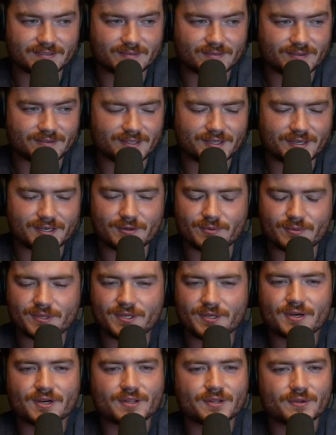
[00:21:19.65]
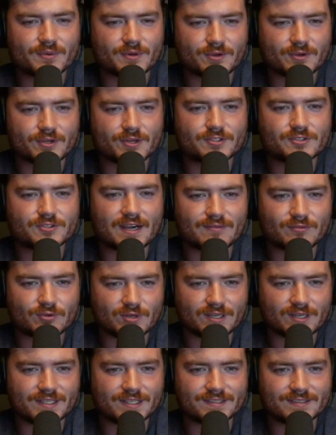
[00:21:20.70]
when you're on the road, you're travel
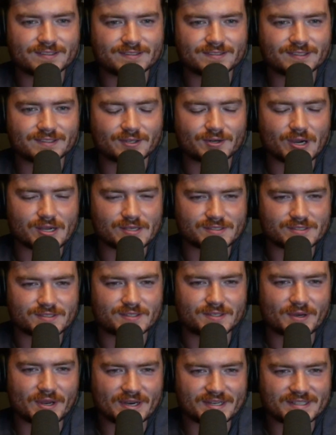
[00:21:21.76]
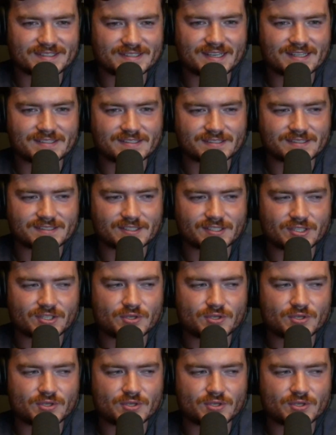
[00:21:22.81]
hunting across the United States,